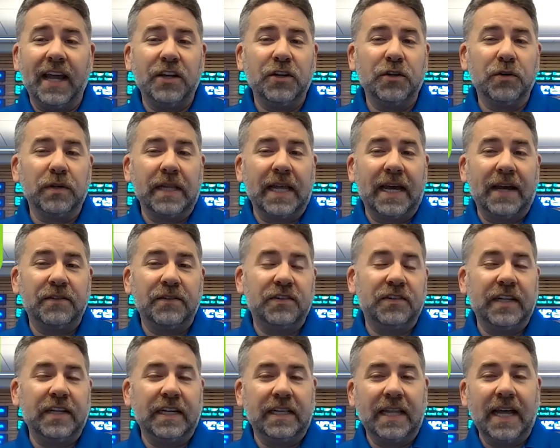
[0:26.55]
and you're allowed
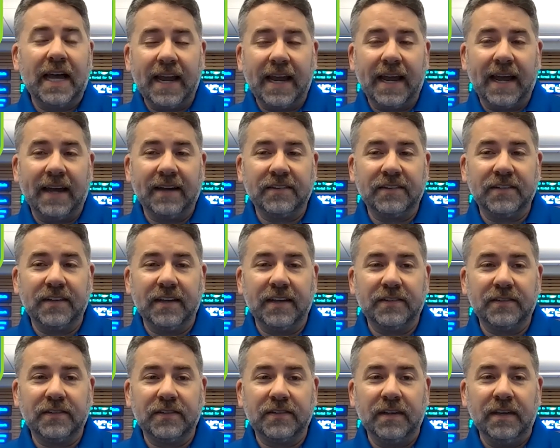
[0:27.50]
CLI
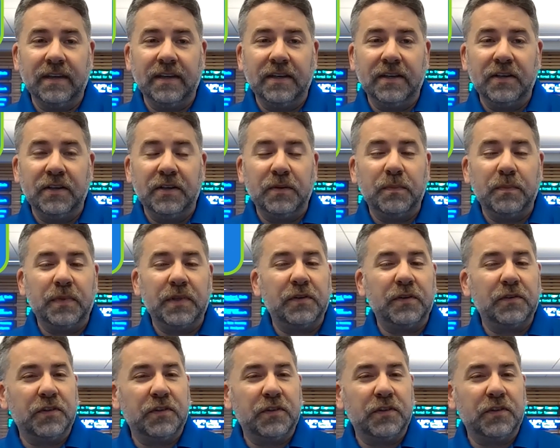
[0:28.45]
access, but